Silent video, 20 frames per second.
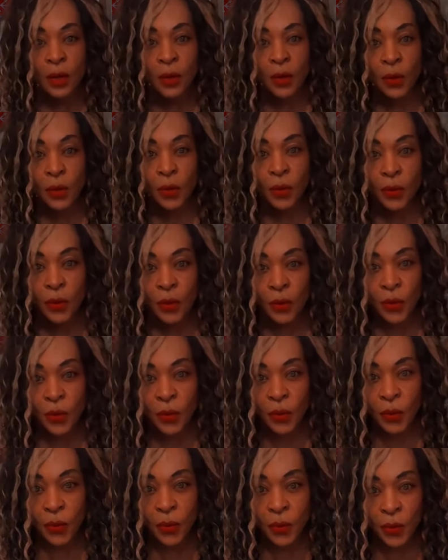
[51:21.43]
Who?
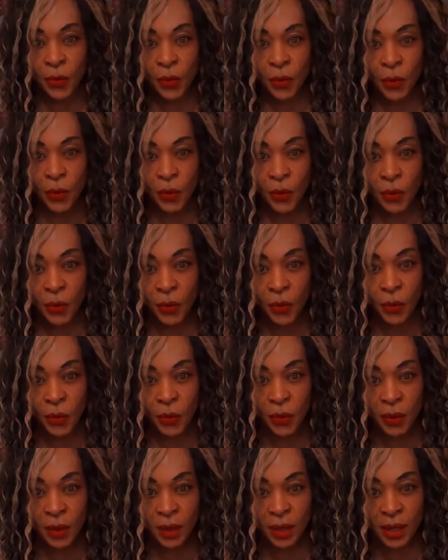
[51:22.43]
Who? Who?
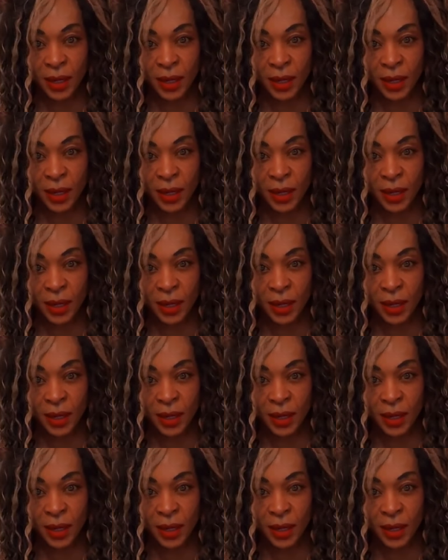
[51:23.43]
Who?